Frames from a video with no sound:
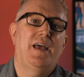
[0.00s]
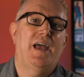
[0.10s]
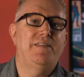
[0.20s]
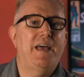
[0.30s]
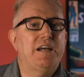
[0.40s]

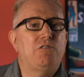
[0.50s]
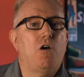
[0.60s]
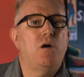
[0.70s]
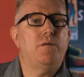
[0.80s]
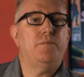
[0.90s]
and they had
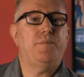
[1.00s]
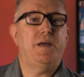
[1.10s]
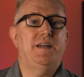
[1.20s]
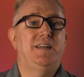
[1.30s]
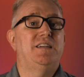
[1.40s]
grown up
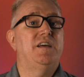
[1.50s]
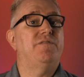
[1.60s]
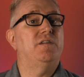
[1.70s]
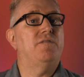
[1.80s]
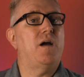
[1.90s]
in a
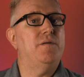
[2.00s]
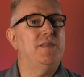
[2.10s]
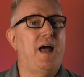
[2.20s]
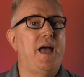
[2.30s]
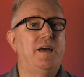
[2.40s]
different environment
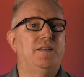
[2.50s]
than I had.